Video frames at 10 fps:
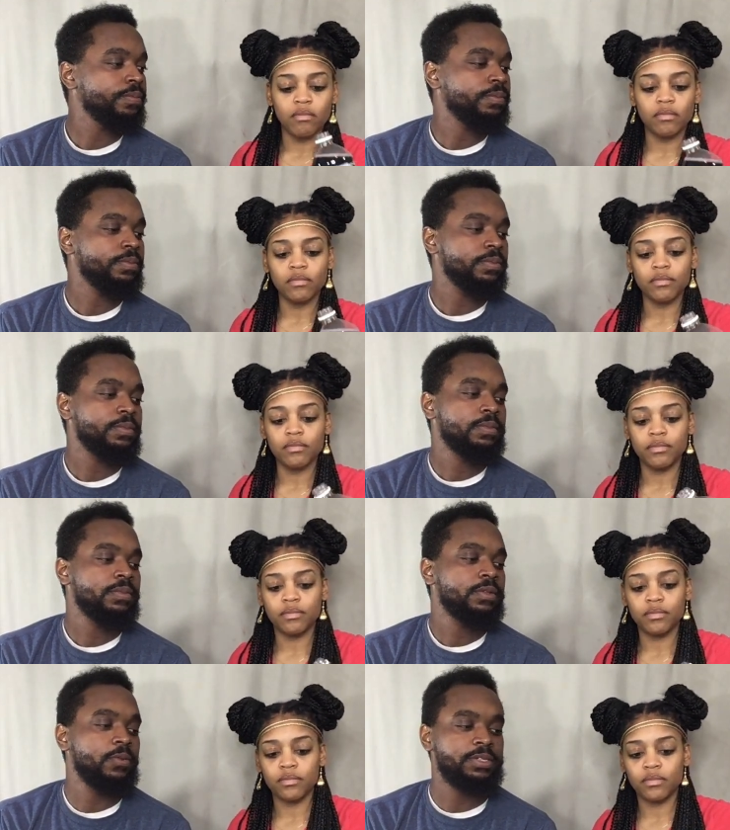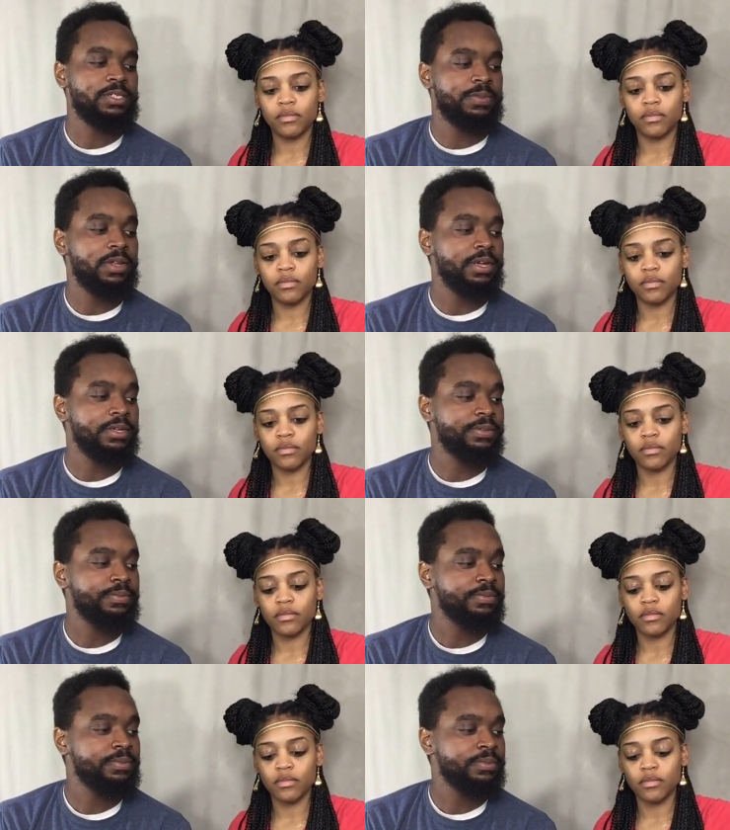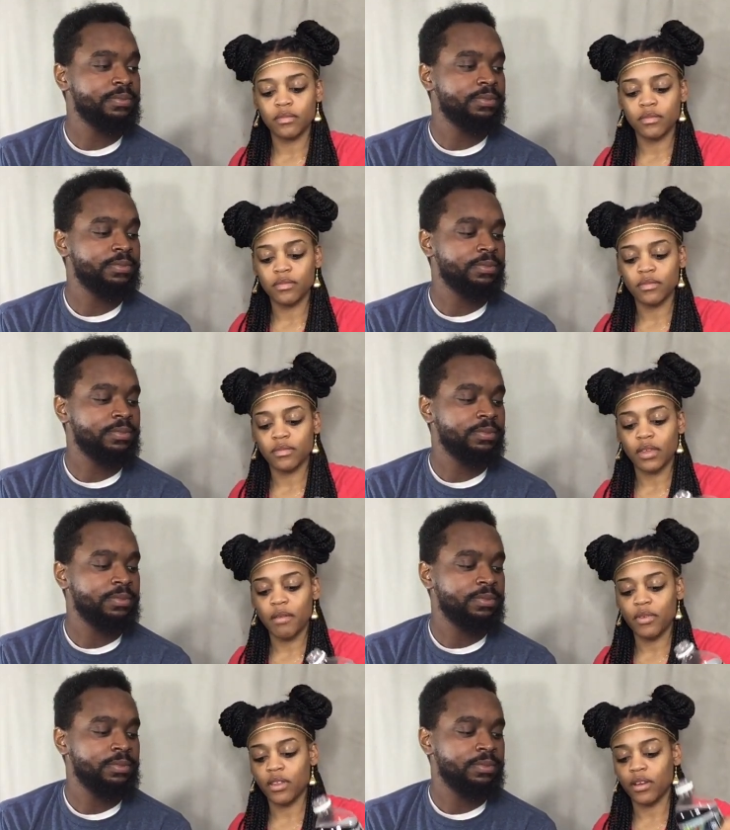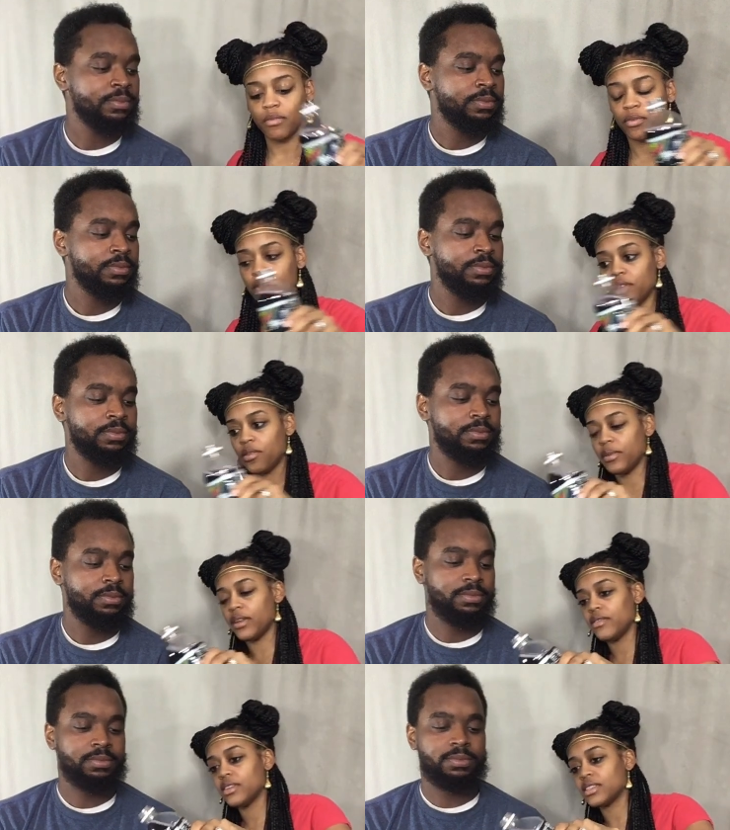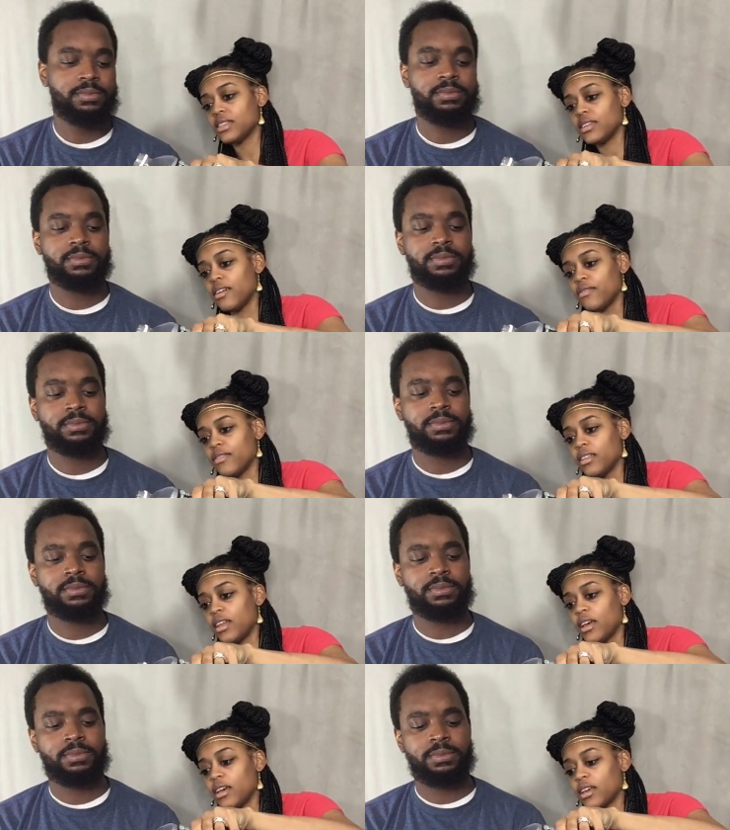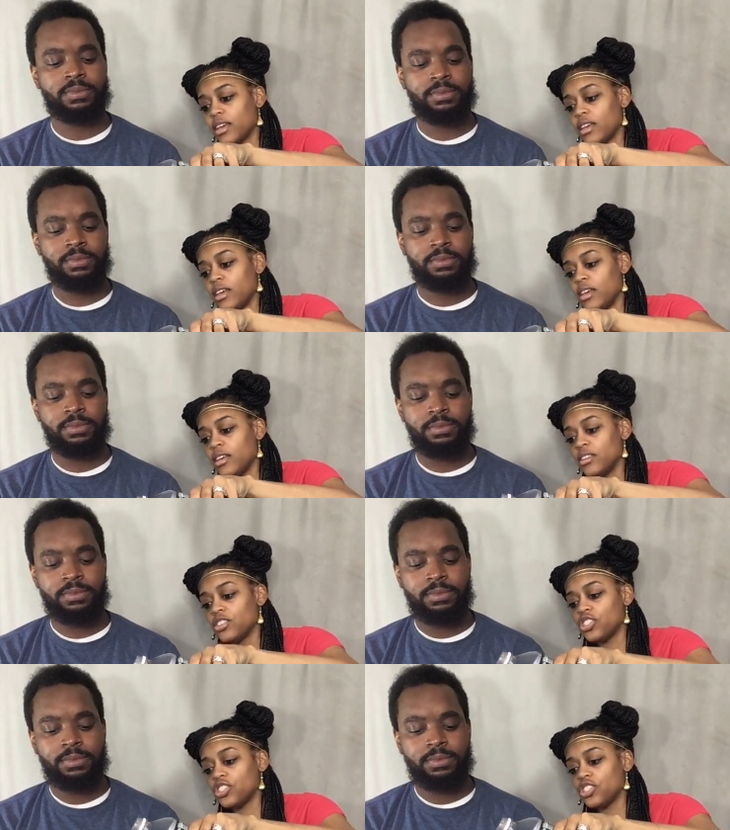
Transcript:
Speaker 1: Mm.
Speaker 2: What does it smell like?
Speaker 1: I'm only gonna pour a little bit of this because I feel like it is